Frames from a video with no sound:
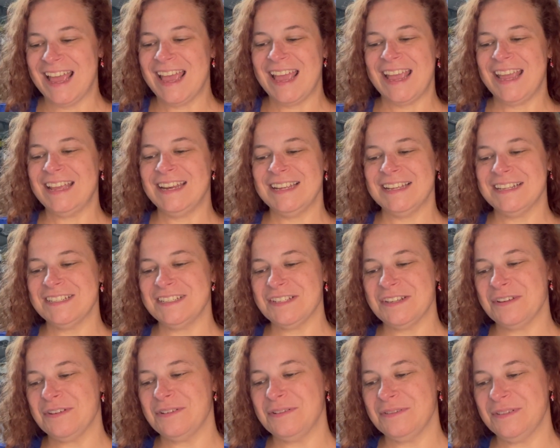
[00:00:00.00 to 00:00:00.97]
he didn't
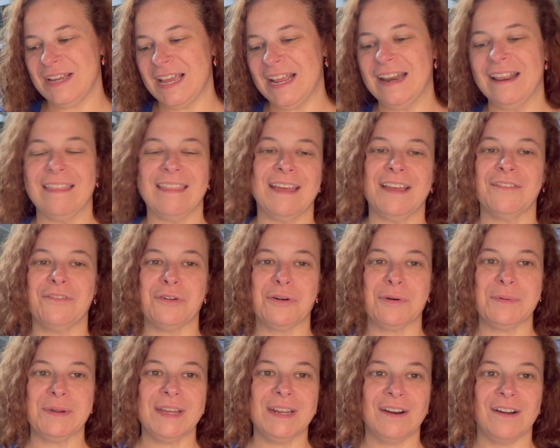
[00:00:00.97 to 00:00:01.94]
do anything for
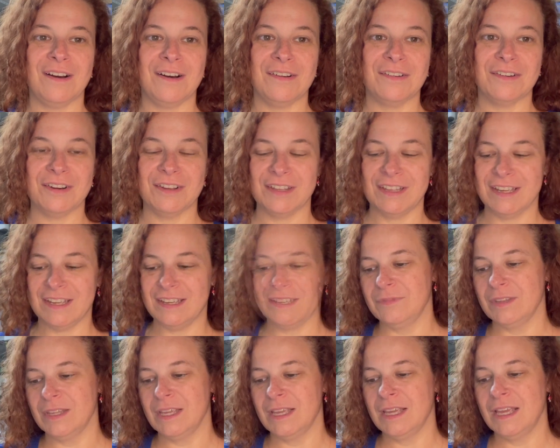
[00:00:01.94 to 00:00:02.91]
me at all, really.
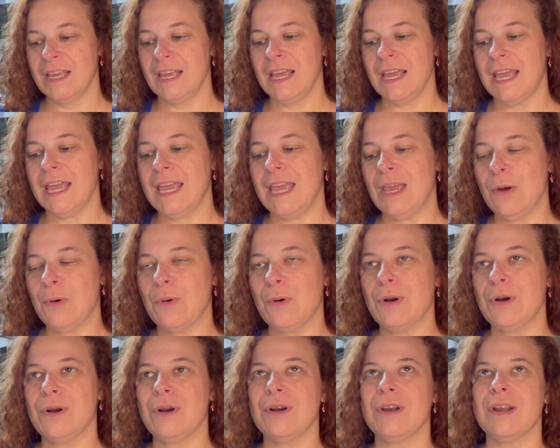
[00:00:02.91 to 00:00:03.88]
He
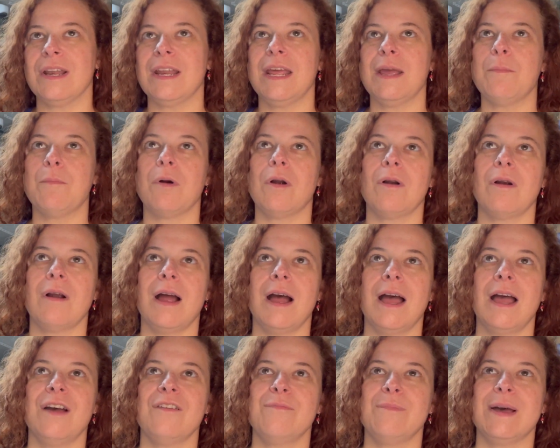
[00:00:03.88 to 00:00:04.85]
ordered an
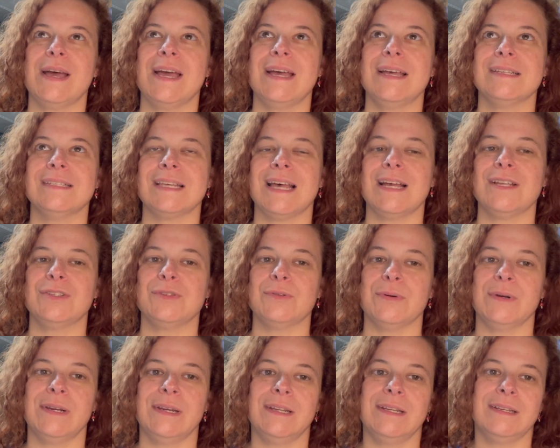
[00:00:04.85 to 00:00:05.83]
MRI of my SI
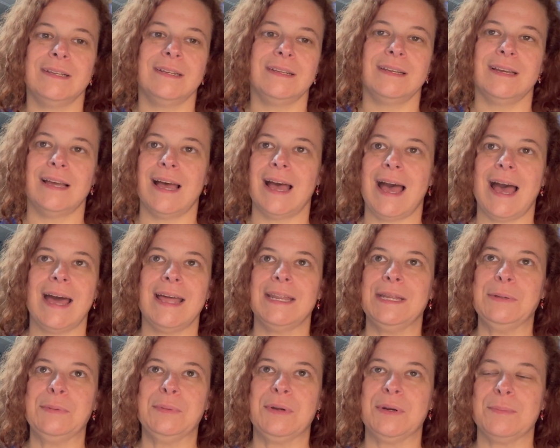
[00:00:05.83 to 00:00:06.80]
joint. I
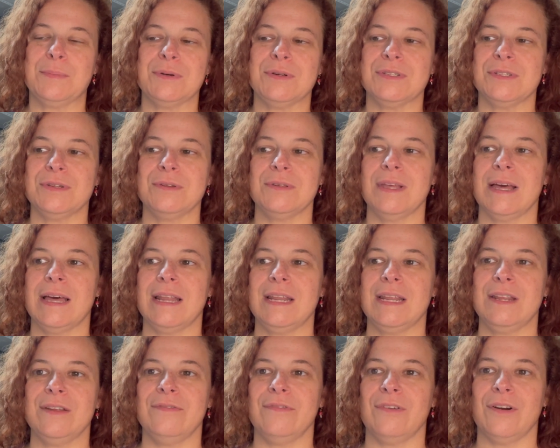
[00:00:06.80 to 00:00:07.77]
didn't want to pursue that
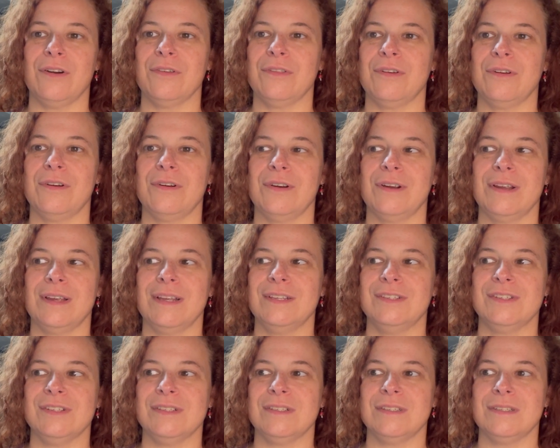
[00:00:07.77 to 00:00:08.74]
any further. It
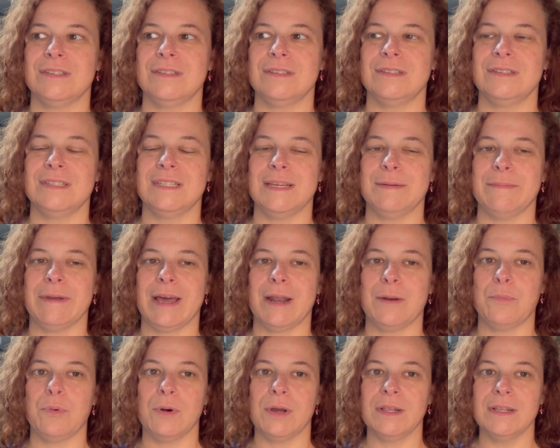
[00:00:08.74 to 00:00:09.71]
just seemed kind
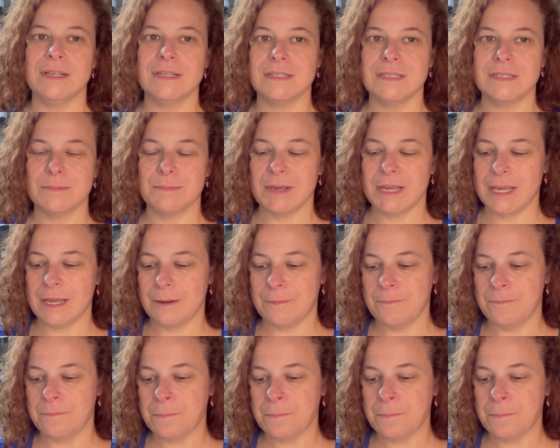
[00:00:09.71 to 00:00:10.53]
of pointless to me.